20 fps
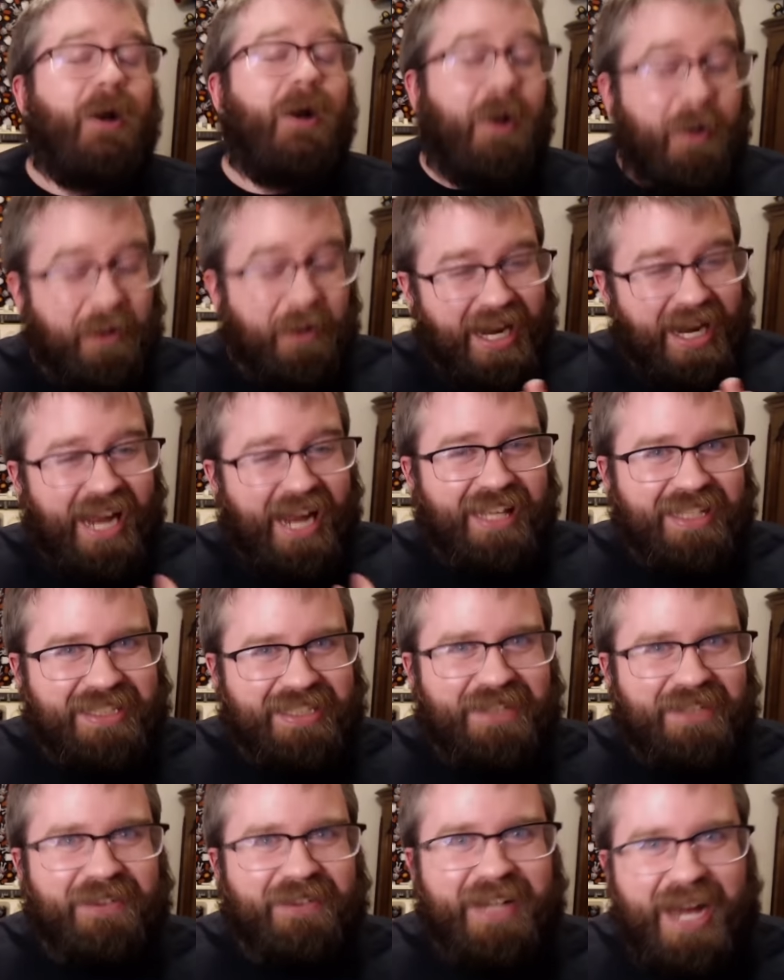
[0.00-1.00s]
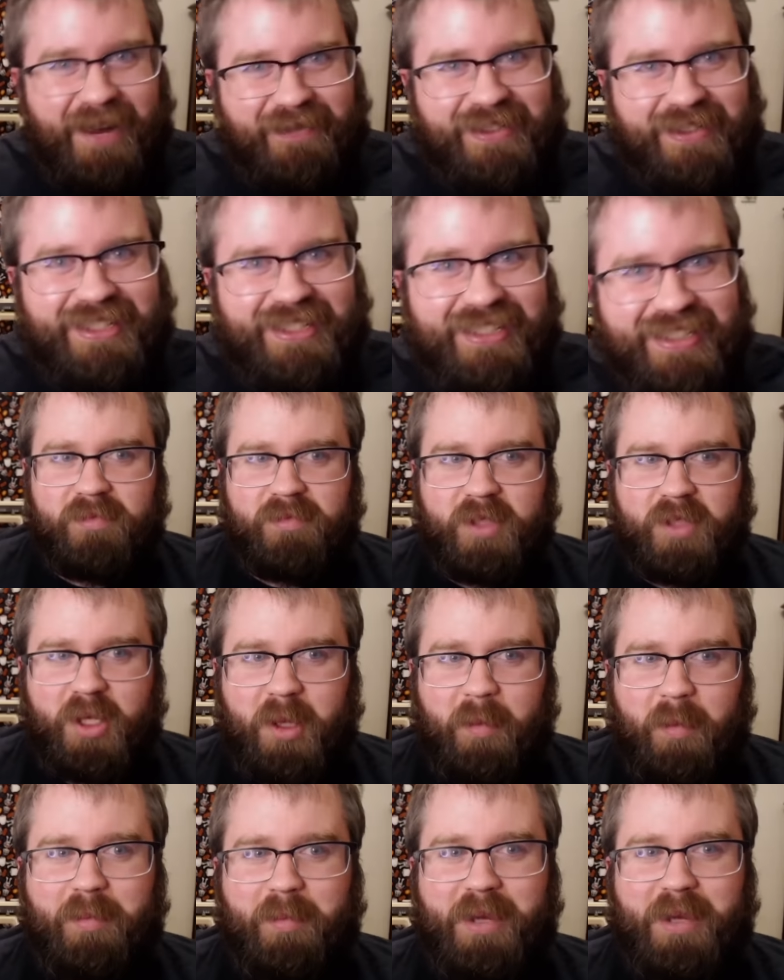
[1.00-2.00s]
Okay, let's see what happens.
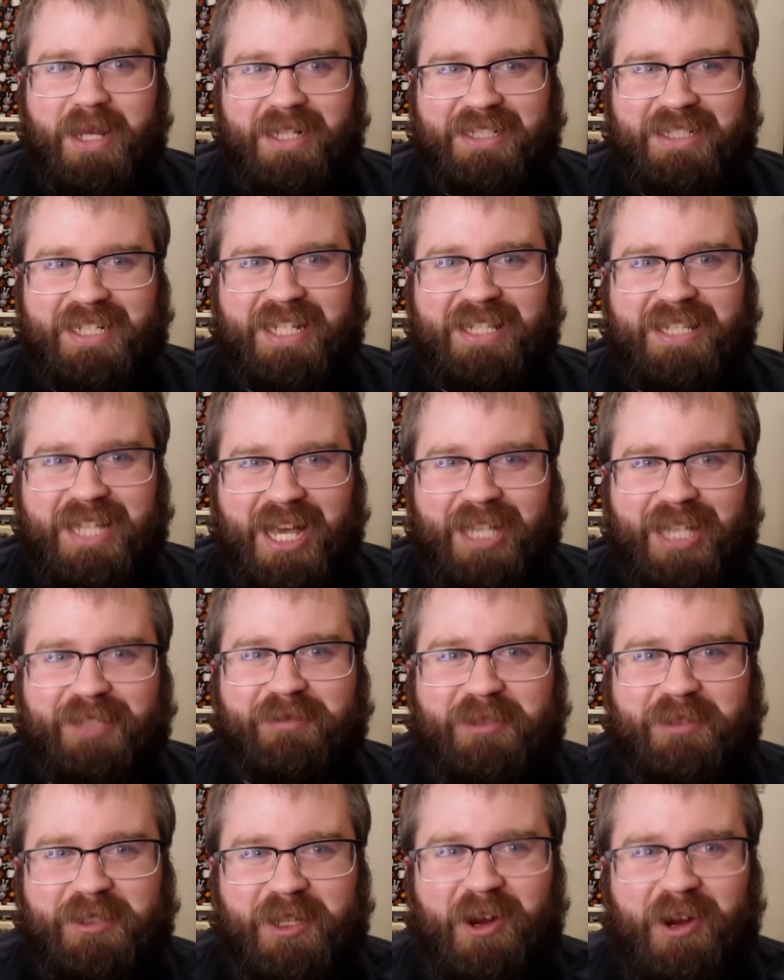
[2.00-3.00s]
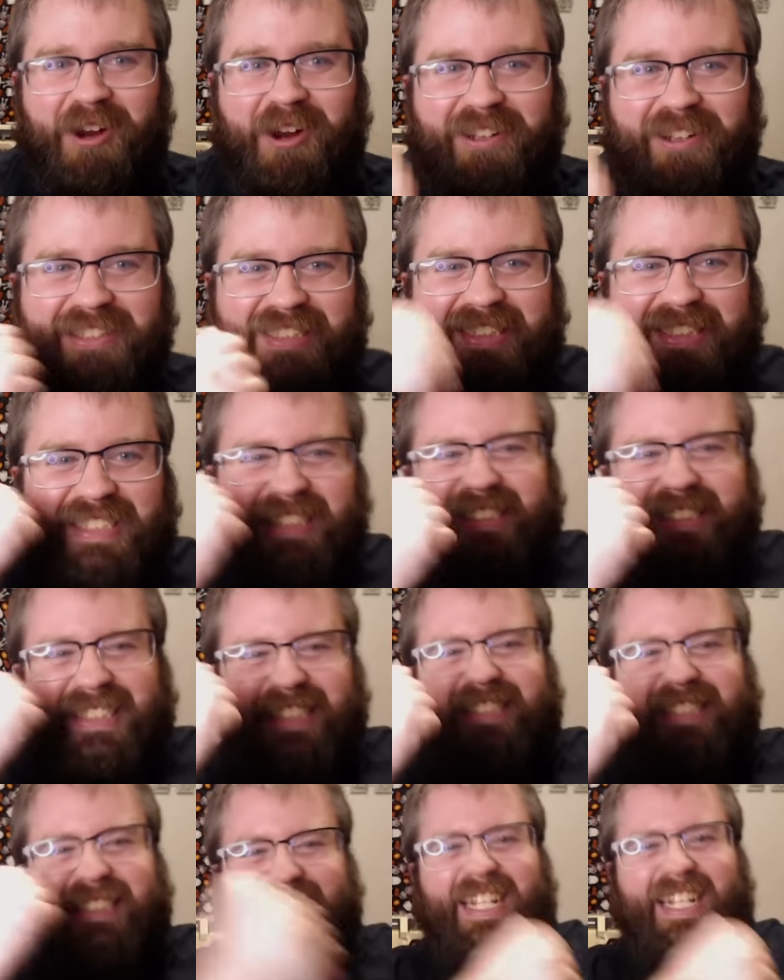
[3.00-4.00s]
Ben ten thousand returns.
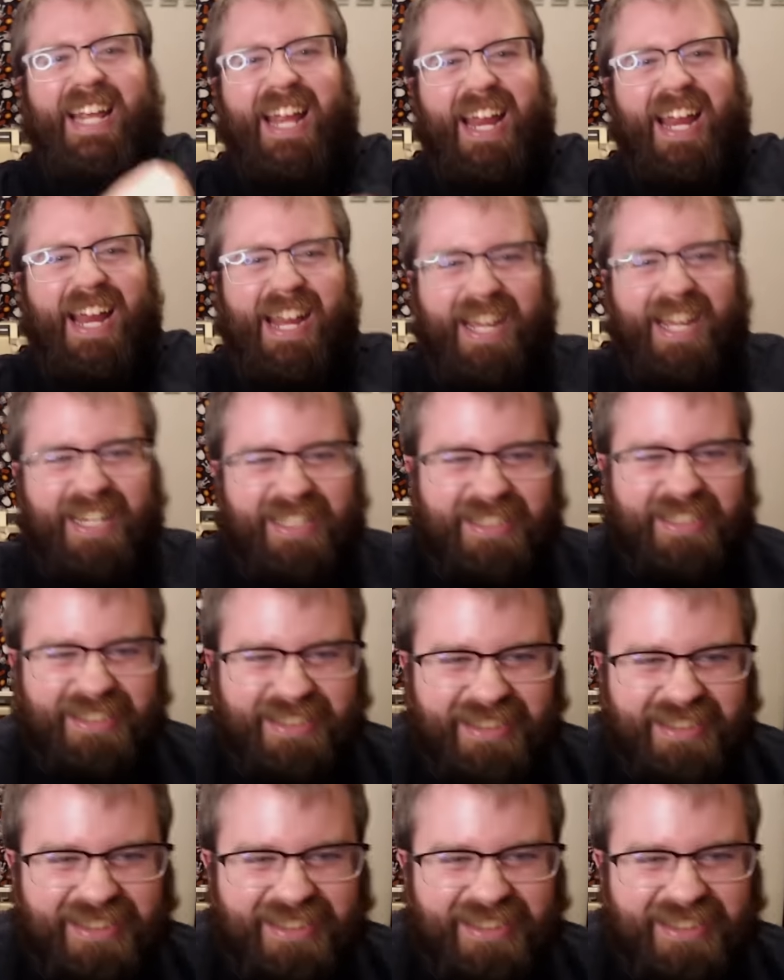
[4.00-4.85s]
Yeah.